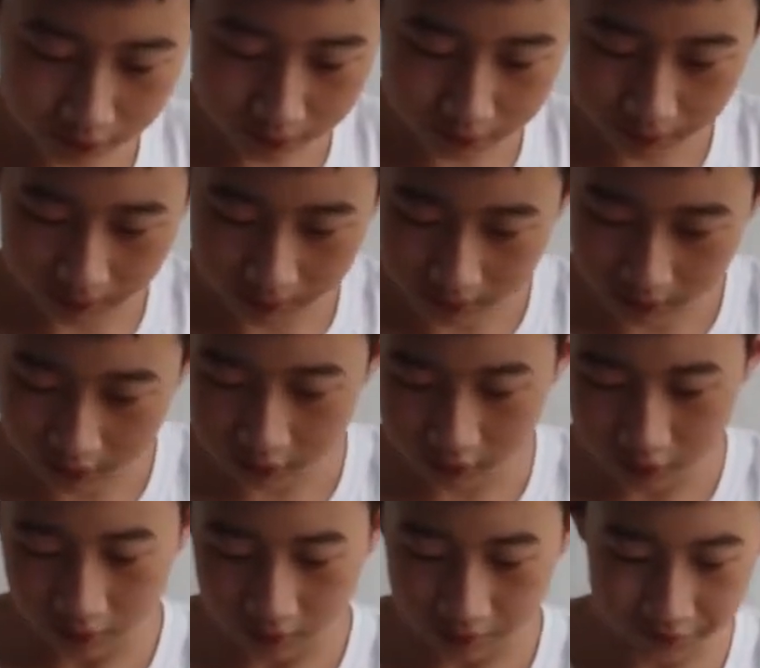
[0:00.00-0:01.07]
doing
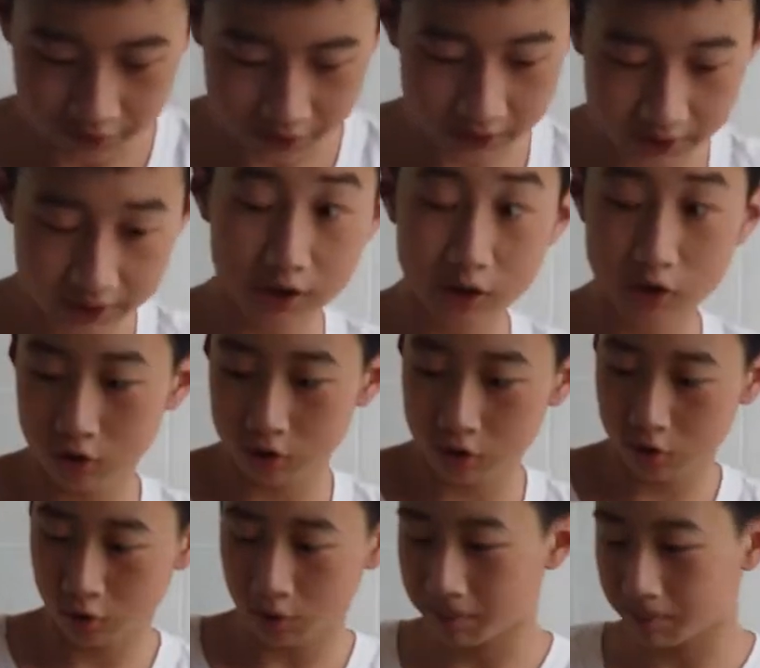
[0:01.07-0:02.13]
this, you have to cut this
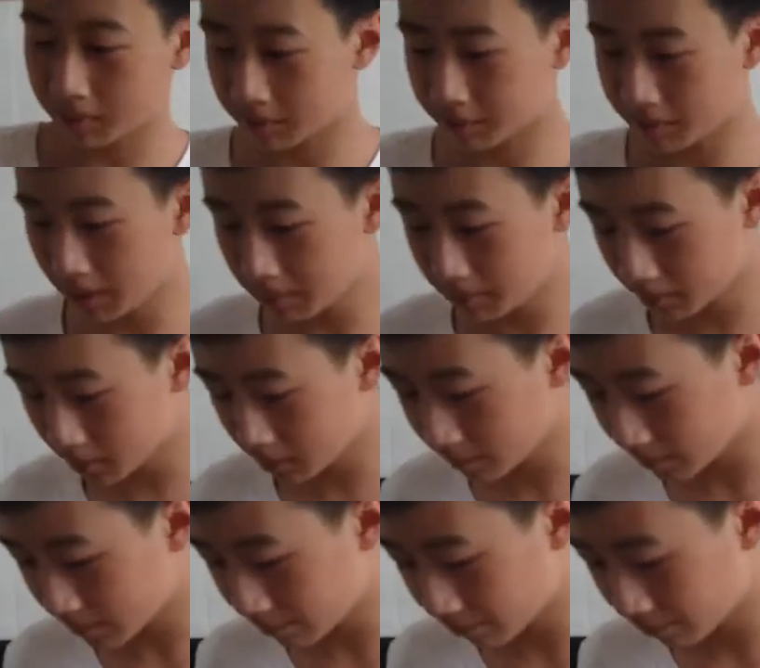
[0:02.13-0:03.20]
strip of paper